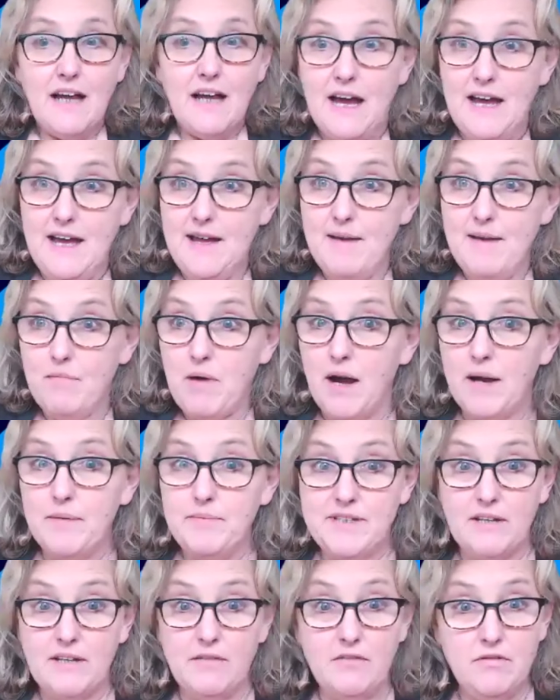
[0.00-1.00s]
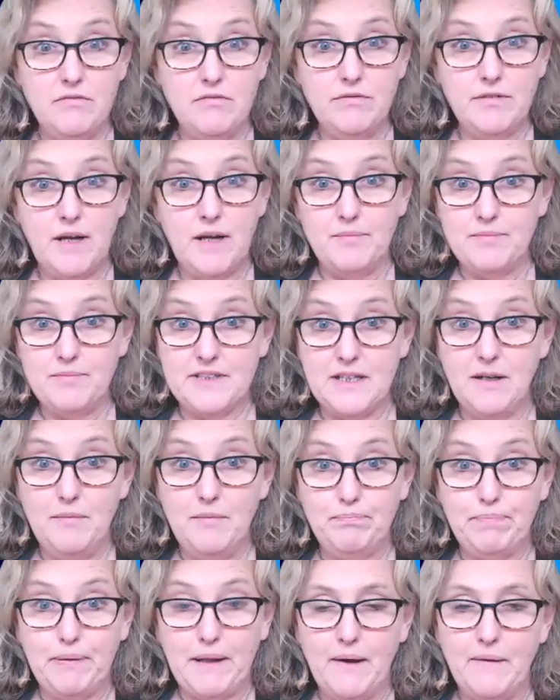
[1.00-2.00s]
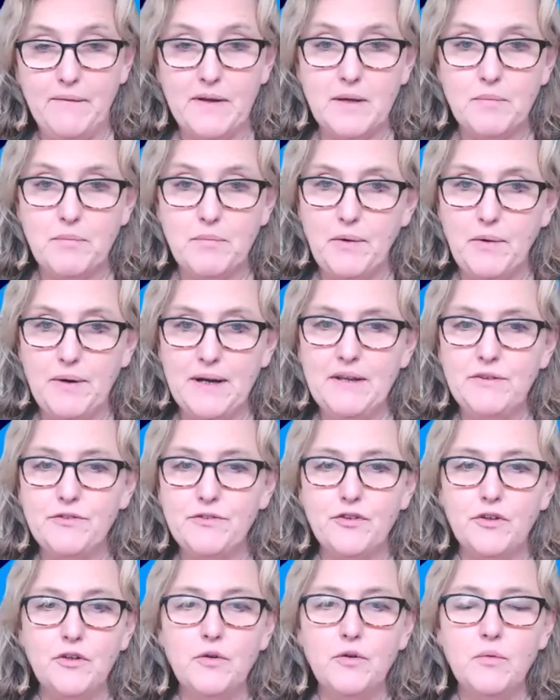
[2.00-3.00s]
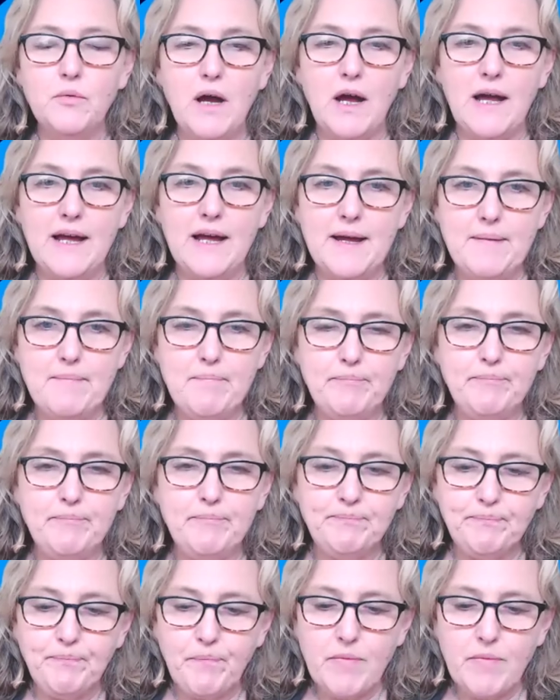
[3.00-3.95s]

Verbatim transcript: Um, I'm still I'm still plowing my way through um,